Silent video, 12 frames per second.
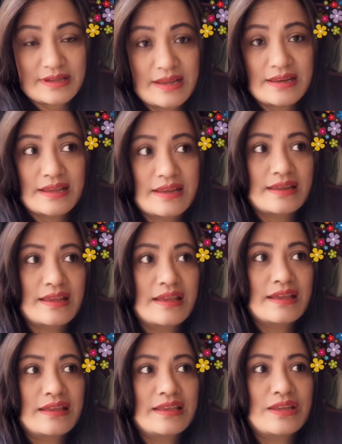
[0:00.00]
and then
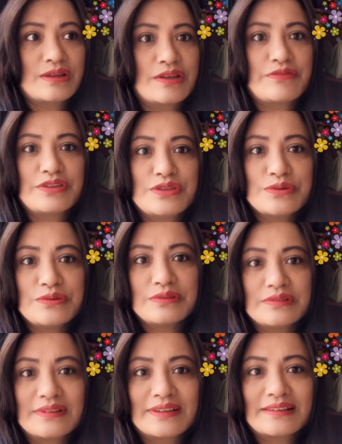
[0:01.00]
you know if you
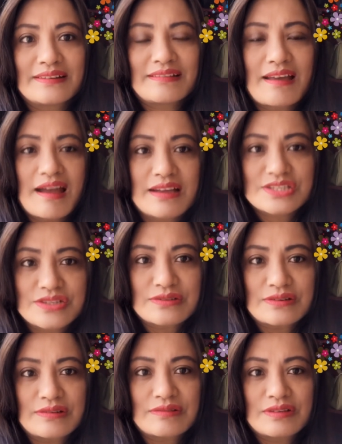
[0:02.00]
do the
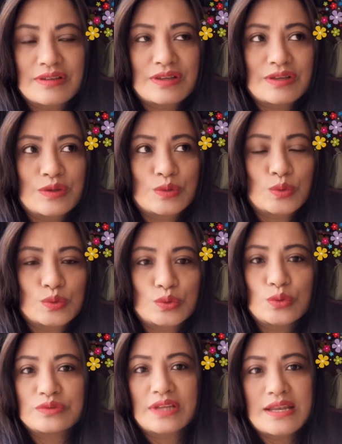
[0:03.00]
action
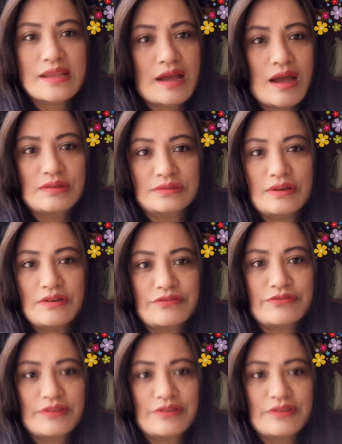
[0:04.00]
totally out of.